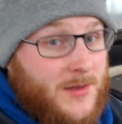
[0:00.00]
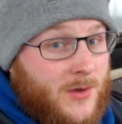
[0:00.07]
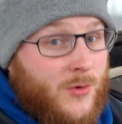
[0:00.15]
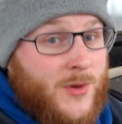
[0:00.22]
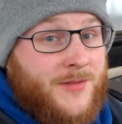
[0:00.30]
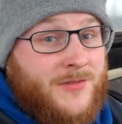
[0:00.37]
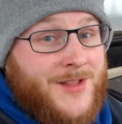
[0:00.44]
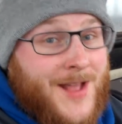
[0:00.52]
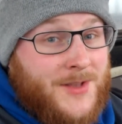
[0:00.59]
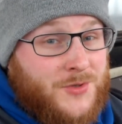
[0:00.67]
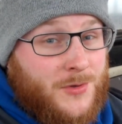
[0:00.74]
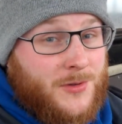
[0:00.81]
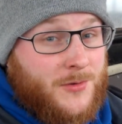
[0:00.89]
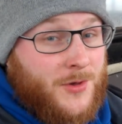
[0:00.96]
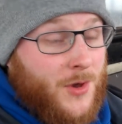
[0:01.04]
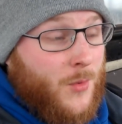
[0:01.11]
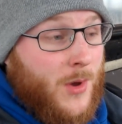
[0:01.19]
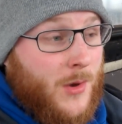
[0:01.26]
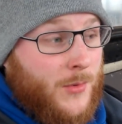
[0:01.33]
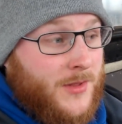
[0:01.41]
or even natural it'll go
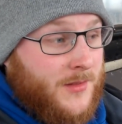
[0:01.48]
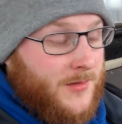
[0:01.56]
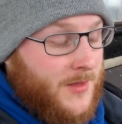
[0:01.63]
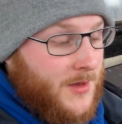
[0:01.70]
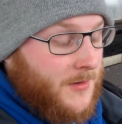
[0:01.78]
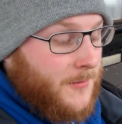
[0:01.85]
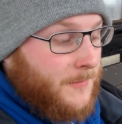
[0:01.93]
well with I think.